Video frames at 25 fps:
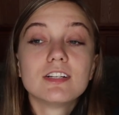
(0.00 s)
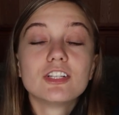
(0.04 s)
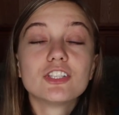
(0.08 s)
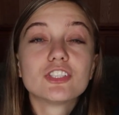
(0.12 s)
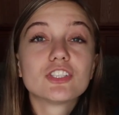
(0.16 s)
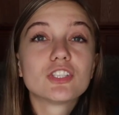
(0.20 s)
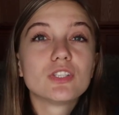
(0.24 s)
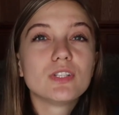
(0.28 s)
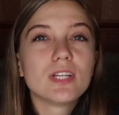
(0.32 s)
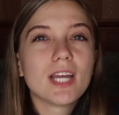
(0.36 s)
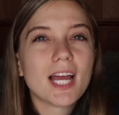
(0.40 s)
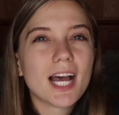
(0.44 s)

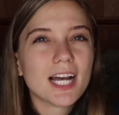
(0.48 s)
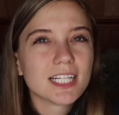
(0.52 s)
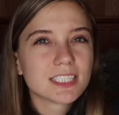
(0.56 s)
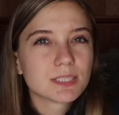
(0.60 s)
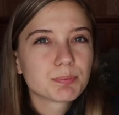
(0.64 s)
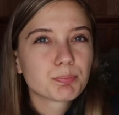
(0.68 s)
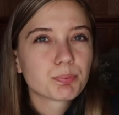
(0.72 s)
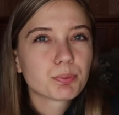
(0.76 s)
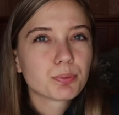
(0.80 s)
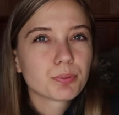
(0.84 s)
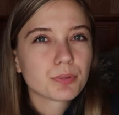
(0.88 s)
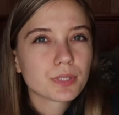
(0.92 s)
So yeah,
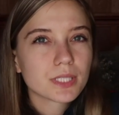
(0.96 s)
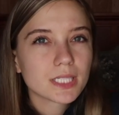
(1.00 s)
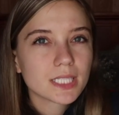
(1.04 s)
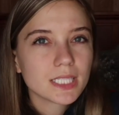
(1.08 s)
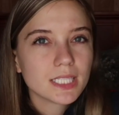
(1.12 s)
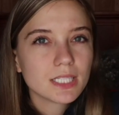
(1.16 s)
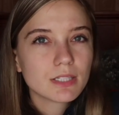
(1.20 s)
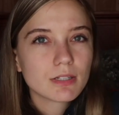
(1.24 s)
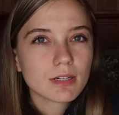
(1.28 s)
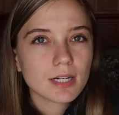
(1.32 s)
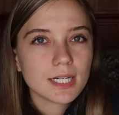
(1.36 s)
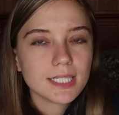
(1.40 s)
it's
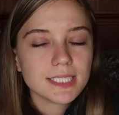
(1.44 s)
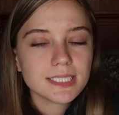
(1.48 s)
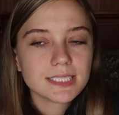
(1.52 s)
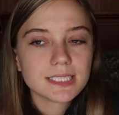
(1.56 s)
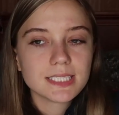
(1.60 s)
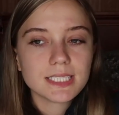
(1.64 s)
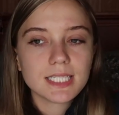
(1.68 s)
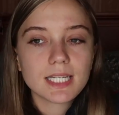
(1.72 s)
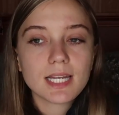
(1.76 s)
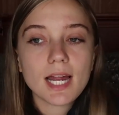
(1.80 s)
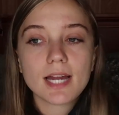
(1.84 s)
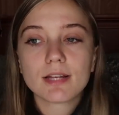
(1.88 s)
pretty
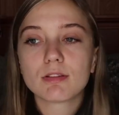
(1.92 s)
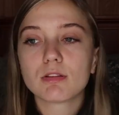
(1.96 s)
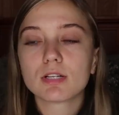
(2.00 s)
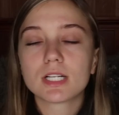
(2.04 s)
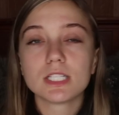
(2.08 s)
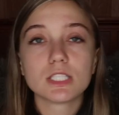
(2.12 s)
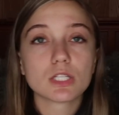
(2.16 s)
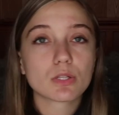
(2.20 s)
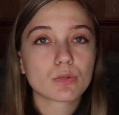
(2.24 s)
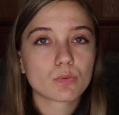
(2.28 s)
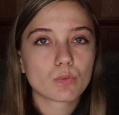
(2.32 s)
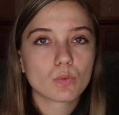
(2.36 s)
crazy. And I'd
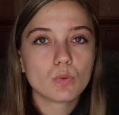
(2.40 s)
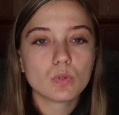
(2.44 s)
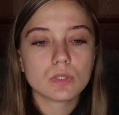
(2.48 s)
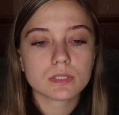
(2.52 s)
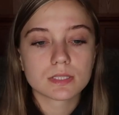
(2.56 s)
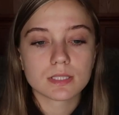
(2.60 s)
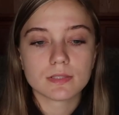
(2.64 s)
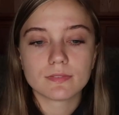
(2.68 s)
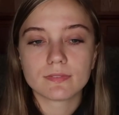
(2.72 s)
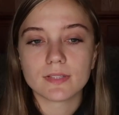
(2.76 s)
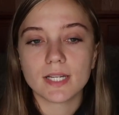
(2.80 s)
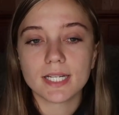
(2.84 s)
look into the
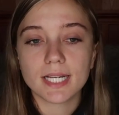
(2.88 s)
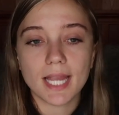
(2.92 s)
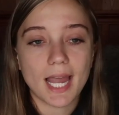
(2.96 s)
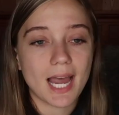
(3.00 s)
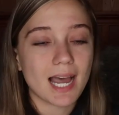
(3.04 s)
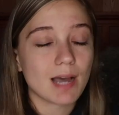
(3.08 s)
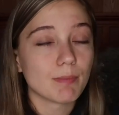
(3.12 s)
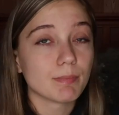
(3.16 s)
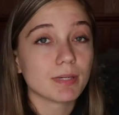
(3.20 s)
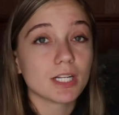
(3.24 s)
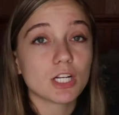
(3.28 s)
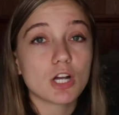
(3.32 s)
rules of like
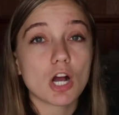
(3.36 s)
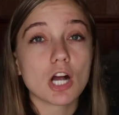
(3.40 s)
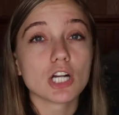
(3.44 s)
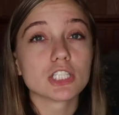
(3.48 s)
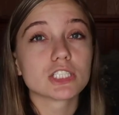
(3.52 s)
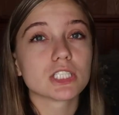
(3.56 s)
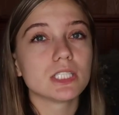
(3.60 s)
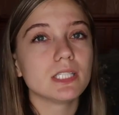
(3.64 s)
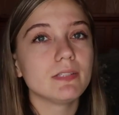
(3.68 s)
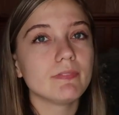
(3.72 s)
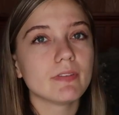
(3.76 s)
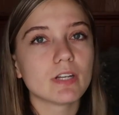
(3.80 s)
how many
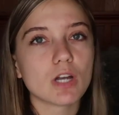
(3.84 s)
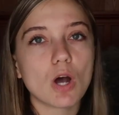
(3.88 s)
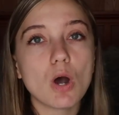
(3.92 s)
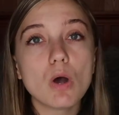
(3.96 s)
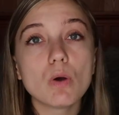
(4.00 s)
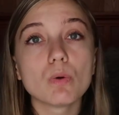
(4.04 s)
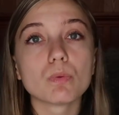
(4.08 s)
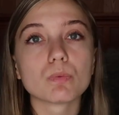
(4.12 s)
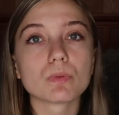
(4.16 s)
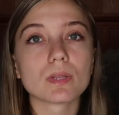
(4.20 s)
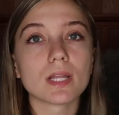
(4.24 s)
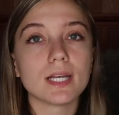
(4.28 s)
cars can you even
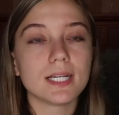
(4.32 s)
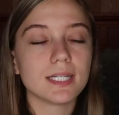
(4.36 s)
own.